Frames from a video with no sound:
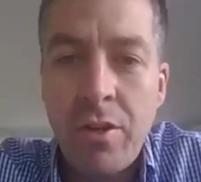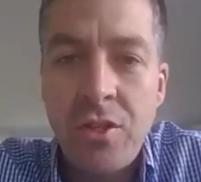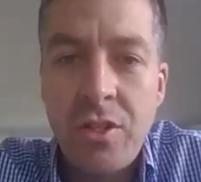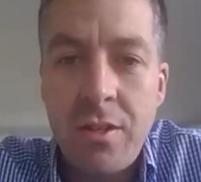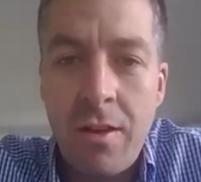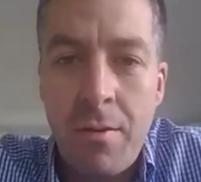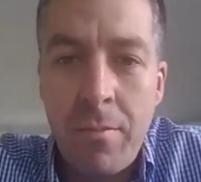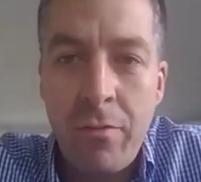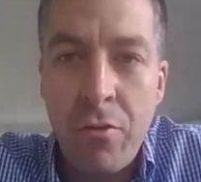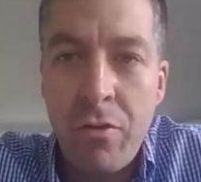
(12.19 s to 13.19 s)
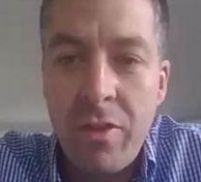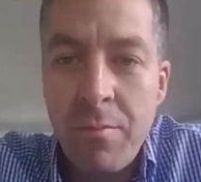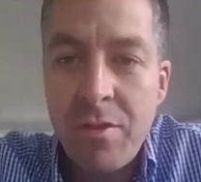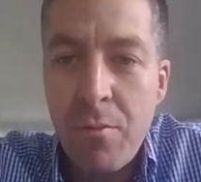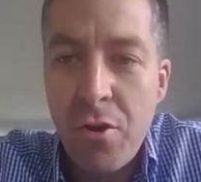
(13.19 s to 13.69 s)
which a few
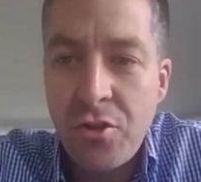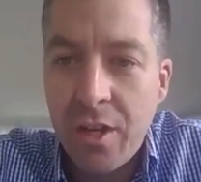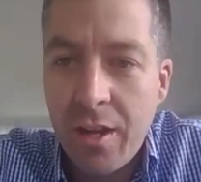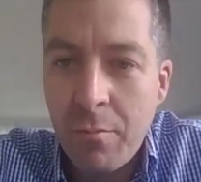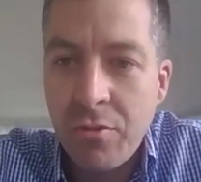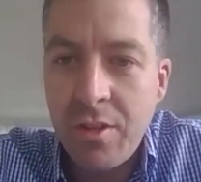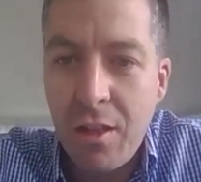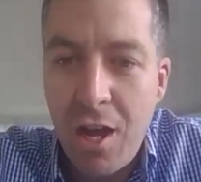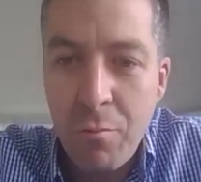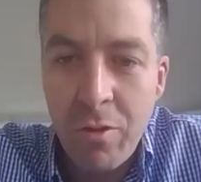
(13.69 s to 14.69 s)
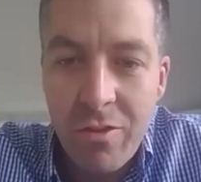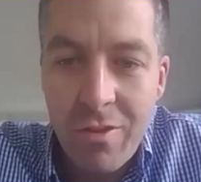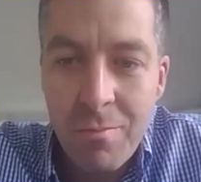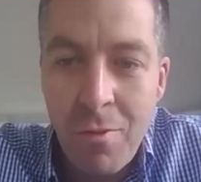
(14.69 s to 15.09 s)
themes emerging and was in line with